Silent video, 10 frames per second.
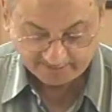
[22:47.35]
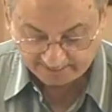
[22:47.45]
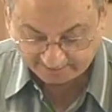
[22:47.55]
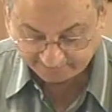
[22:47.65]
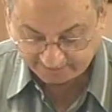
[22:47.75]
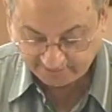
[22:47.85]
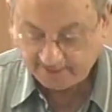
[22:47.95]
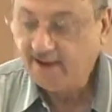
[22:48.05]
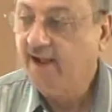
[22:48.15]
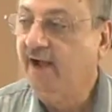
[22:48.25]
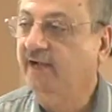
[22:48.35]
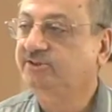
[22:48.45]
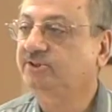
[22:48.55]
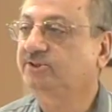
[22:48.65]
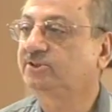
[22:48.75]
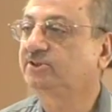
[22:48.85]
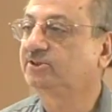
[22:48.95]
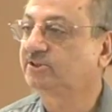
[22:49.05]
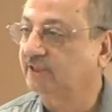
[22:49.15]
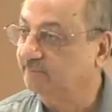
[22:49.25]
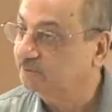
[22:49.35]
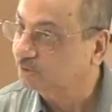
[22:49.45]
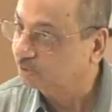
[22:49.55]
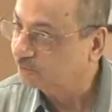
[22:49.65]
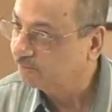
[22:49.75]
And then ash-shamsu.